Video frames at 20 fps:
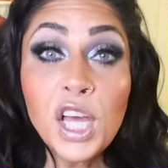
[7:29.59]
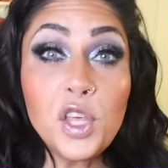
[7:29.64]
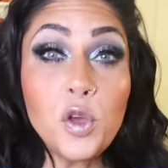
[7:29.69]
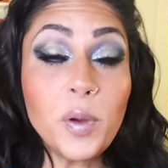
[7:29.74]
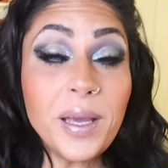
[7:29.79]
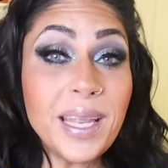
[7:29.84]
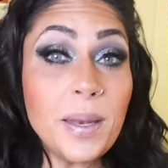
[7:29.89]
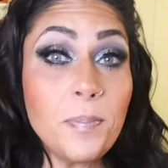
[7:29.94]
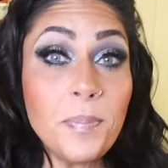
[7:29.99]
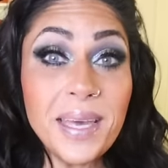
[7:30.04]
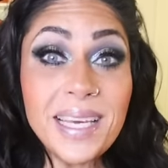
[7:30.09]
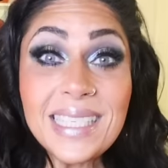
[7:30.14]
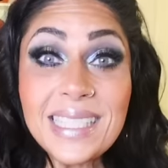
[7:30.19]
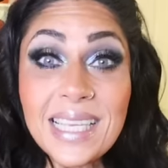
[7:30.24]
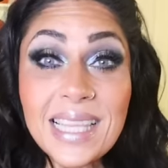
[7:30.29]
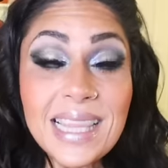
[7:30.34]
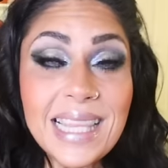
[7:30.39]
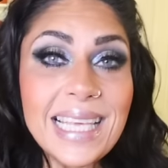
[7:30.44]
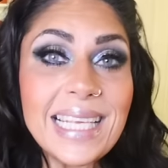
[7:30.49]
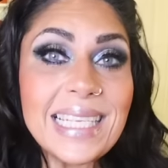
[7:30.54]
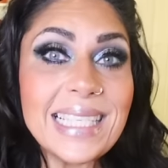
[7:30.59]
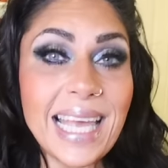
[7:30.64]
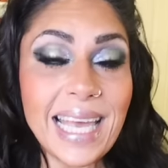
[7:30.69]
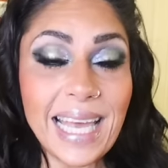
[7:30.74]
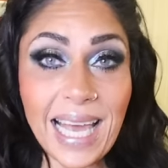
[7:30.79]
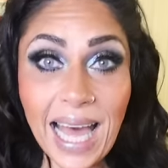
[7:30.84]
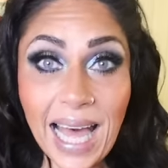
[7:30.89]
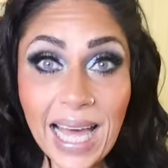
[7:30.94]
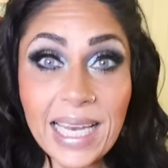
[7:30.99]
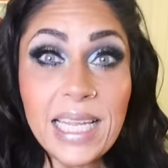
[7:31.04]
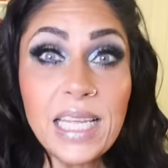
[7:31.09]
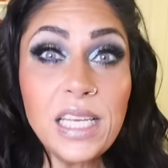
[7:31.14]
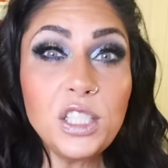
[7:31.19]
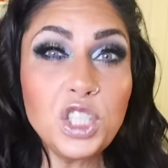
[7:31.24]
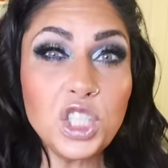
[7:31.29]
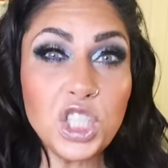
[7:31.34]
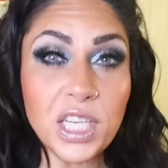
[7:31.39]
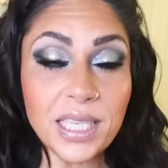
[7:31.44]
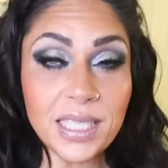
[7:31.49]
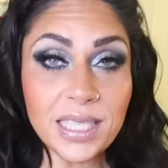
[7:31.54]
You can mix in things like honey,
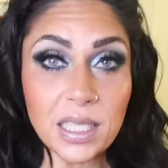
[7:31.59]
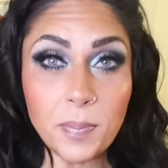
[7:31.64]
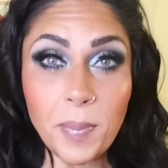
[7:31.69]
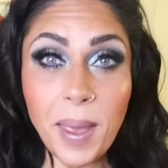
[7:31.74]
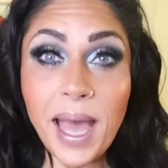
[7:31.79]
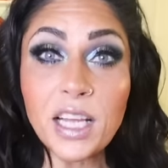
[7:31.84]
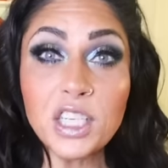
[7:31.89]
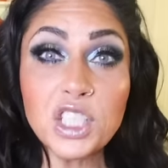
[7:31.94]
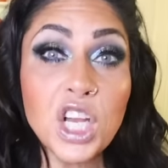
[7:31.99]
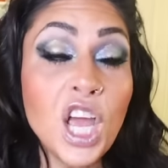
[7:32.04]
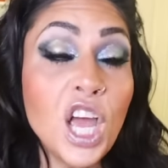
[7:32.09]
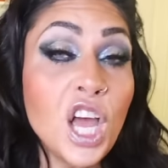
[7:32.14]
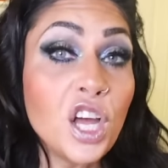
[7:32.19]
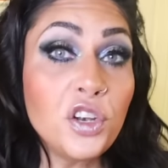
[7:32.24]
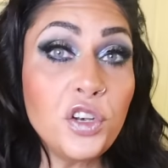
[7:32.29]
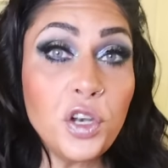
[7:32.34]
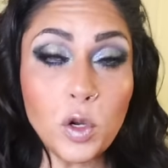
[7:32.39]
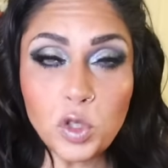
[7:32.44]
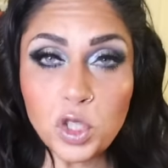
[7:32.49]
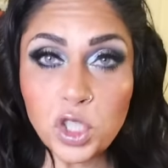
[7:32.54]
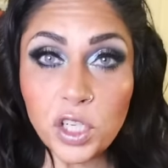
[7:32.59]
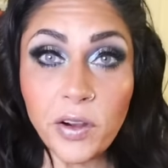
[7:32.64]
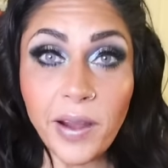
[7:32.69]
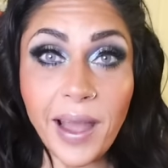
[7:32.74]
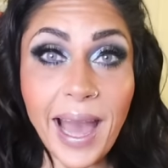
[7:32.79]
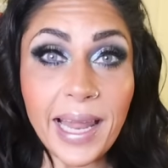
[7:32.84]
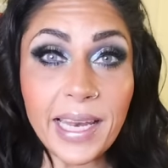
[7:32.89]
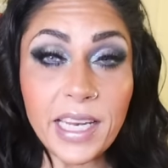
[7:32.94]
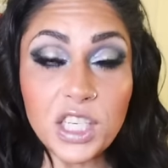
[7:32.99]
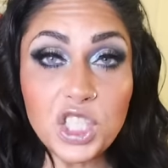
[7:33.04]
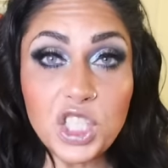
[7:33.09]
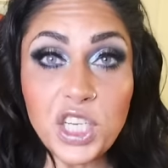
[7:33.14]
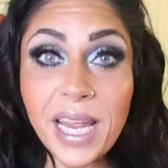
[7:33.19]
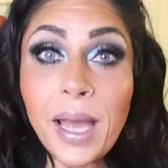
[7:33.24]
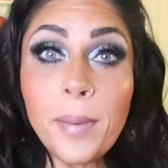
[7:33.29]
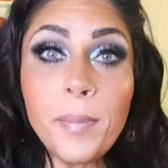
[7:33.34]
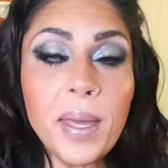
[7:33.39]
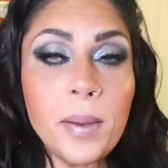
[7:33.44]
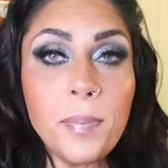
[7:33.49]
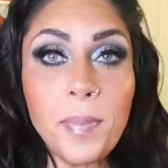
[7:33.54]
chia smash, no sugar added
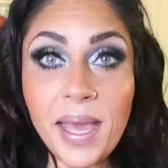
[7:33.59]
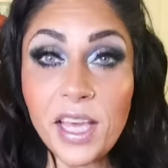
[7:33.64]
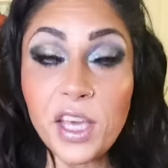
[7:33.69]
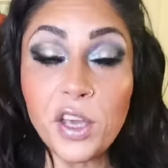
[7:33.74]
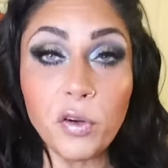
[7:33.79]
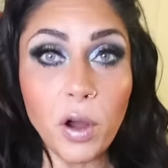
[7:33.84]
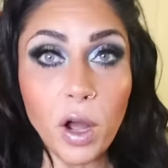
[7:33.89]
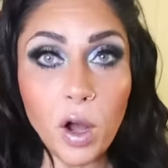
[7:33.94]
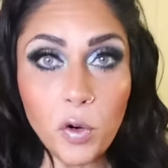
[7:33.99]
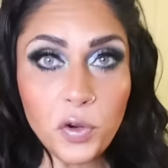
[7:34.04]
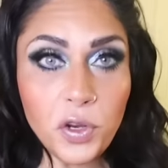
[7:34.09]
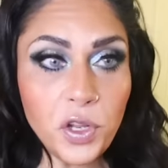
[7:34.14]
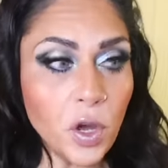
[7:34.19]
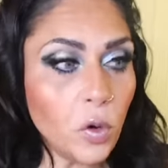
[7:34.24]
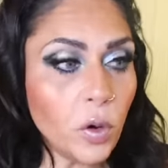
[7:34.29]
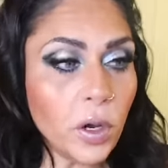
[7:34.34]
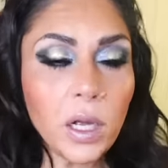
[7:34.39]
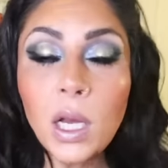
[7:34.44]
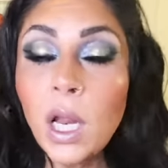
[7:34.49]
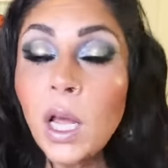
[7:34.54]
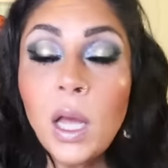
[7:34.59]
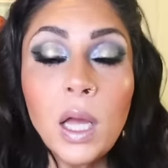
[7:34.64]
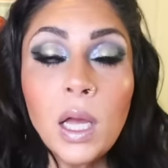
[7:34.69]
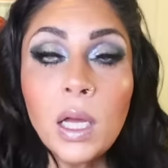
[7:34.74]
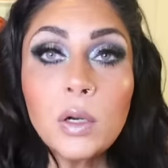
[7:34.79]
jam, and make your own yogurt.